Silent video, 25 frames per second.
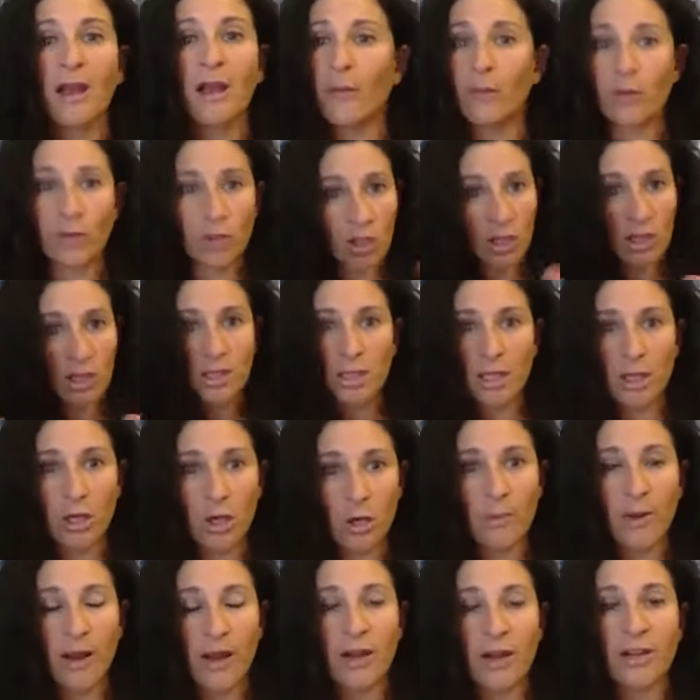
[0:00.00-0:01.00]
and we're just here
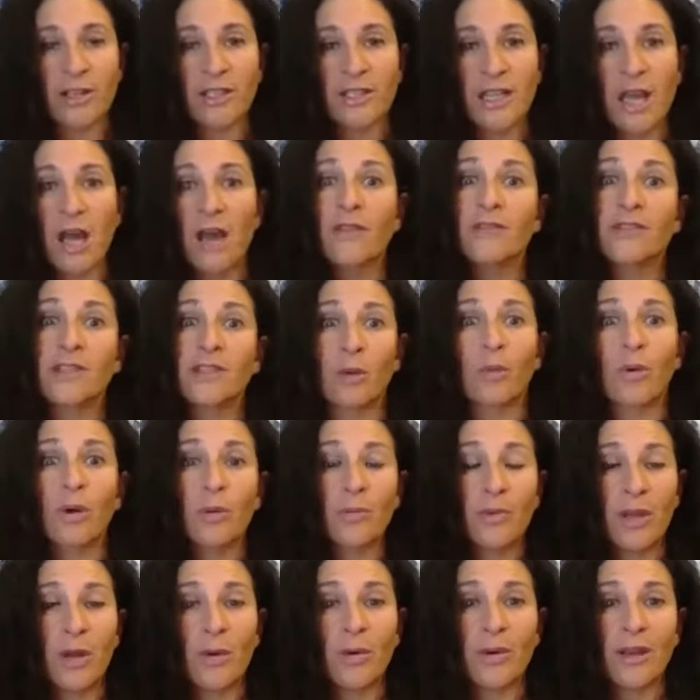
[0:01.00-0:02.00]
by ourselves, that we'll
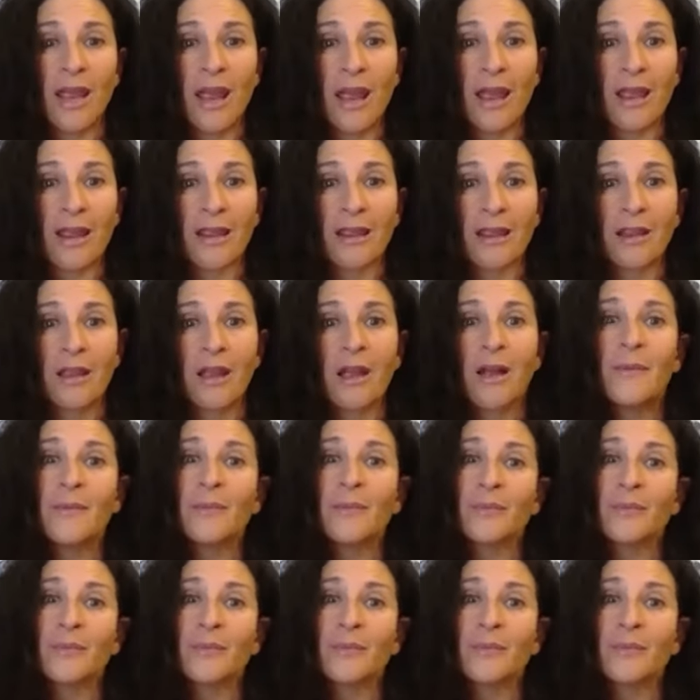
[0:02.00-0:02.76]
be okay.